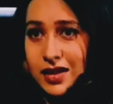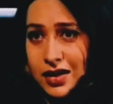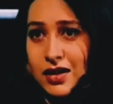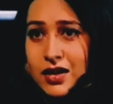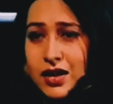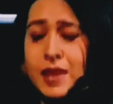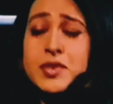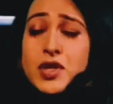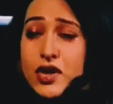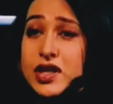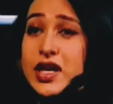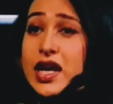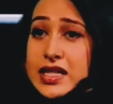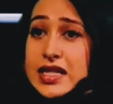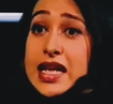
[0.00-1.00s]
I'm
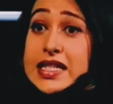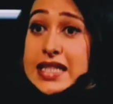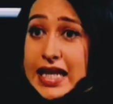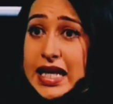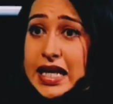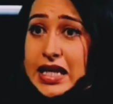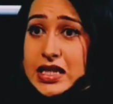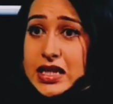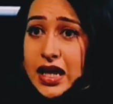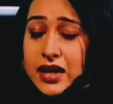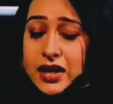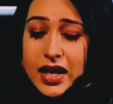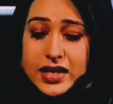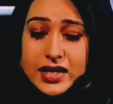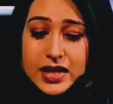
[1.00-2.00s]
sorry, 1998
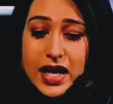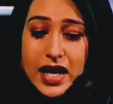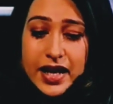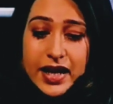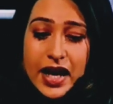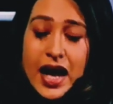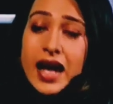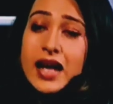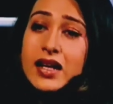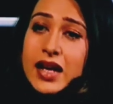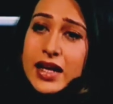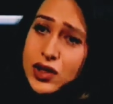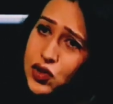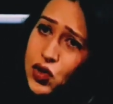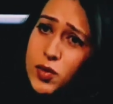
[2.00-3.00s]
and 99, I had
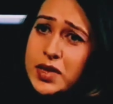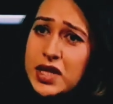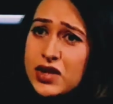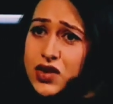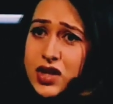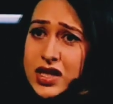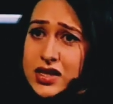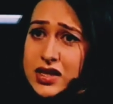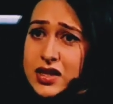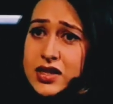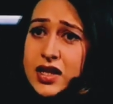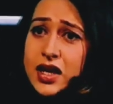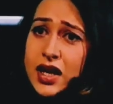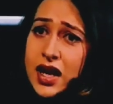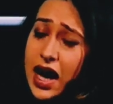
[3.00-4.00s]
like so many
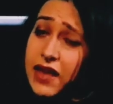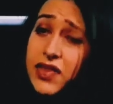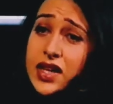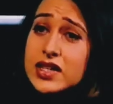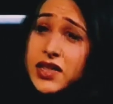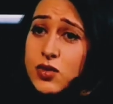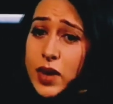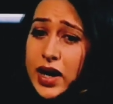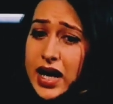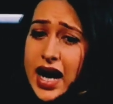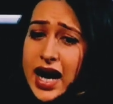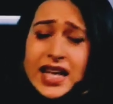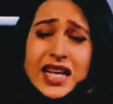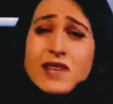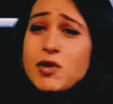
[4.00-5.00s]
releases and they did well.
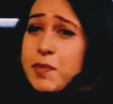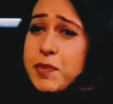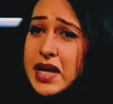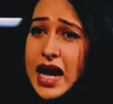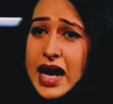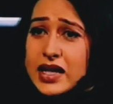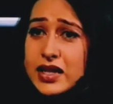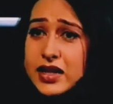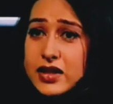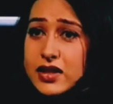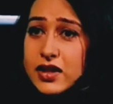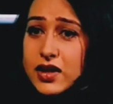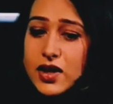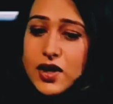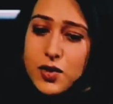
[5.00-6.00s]
I never planned it.
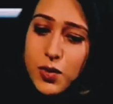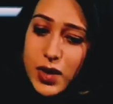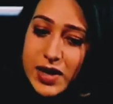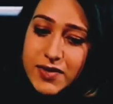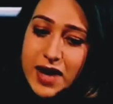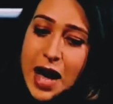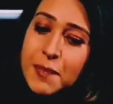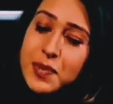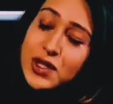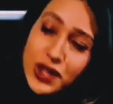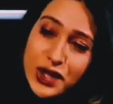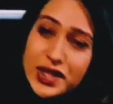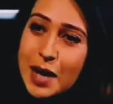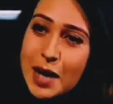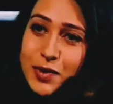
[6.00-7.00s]
Whatever happened
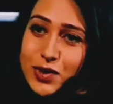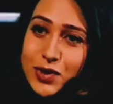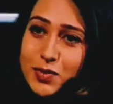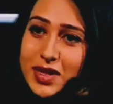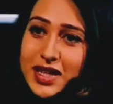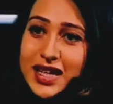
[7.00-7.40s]
just happened to me.